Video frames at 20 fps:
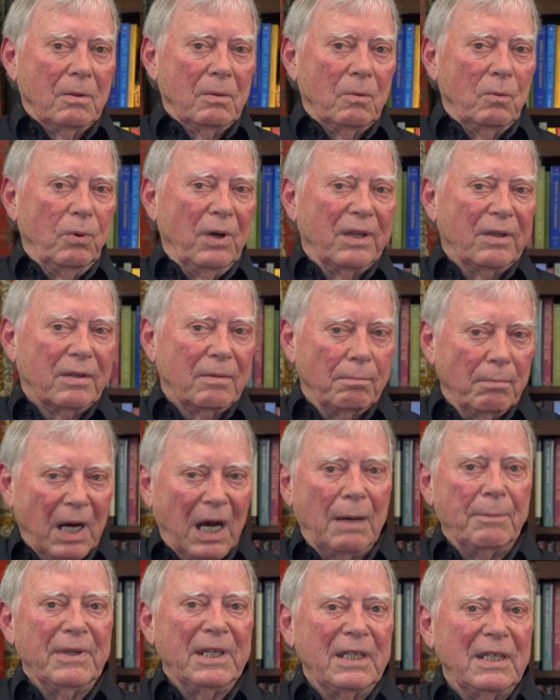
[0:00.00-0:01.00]
with
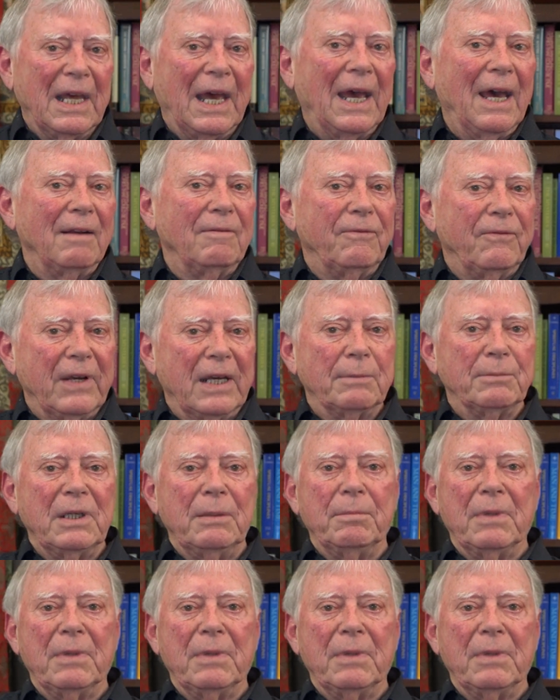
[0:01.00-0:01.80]
mom and dad, family